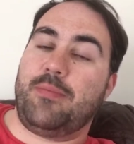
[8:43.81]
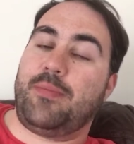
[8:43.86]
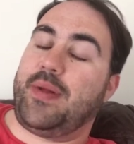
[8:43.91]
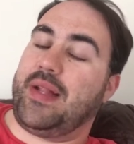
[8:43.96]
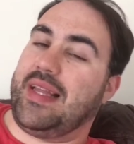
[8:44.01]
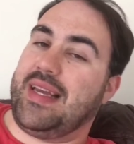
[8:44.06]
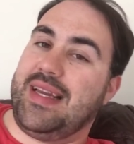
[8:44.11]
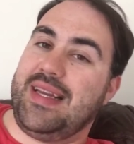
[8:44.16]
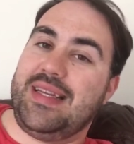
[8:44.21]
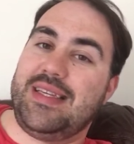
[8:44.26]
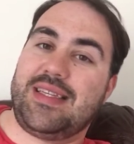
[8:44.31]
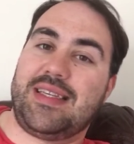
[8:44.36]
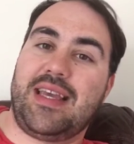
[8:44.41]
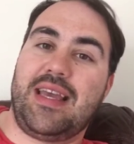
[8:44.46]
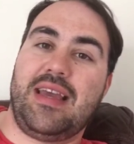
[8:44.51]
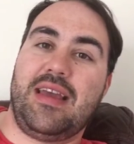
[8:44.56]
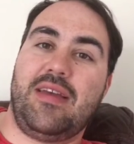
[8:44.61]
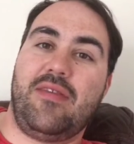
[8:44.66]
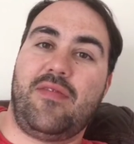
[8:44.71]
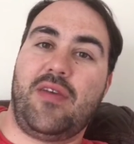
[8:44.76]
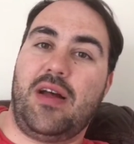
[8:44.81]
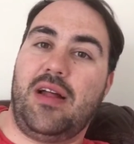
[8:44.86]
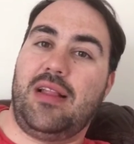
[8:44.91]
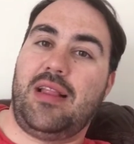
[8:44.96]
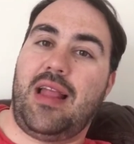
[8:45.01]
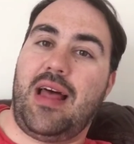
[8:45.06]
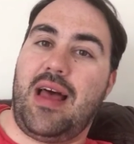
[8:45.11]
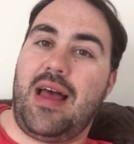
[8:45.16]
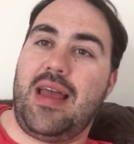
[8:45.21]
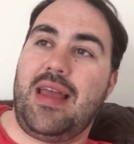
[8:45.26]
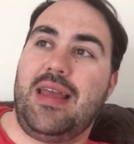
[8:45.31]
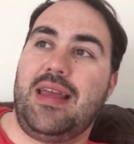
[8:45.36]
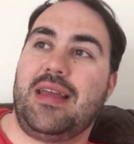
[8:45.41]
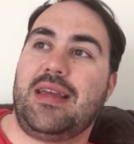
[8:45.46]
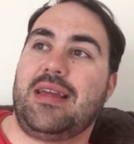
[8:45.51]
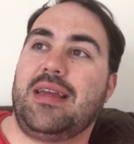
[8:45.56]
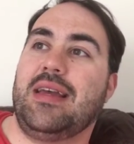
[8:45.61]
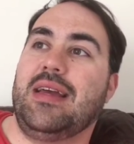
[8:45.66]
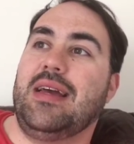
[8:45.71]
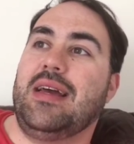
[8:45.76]
Please give a like
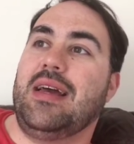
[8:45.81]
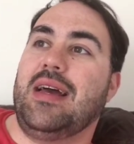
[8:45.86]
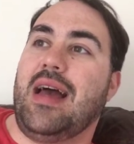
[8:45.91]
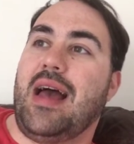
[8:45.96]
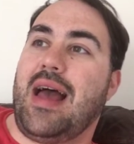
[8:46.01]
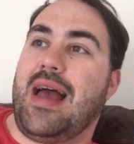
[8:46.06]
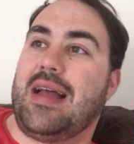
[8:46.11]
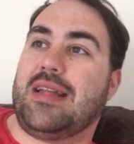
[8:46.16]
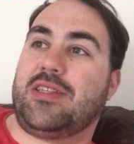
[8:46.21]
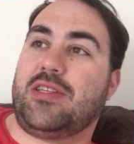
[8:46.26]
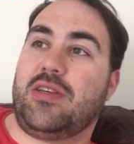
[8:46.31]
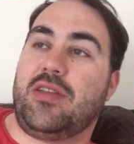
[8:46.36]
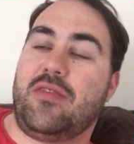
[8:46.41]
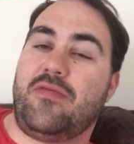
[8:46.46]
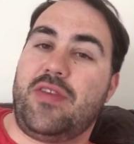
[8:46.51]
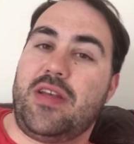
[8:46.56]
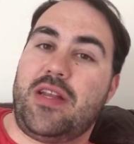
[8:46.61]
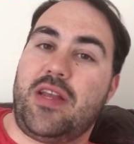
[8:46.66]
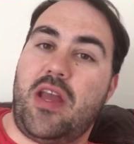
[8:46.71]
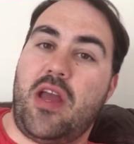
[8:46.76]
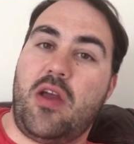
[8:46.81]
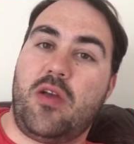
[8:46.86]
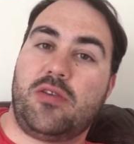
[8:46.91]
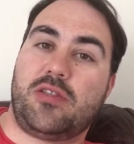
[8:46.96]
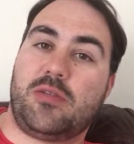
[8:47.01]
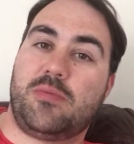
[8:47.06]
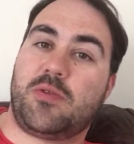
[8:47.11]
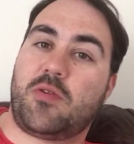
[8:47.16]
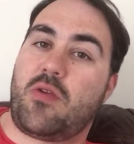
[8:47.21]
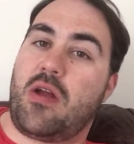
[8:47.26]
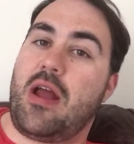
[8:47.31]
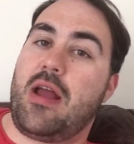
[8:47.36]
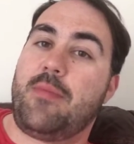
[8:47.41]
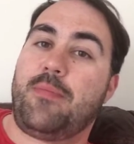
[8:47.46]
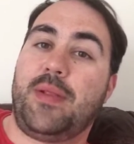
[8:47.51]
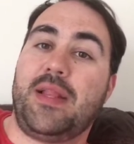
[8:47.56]
to the video, subscribe.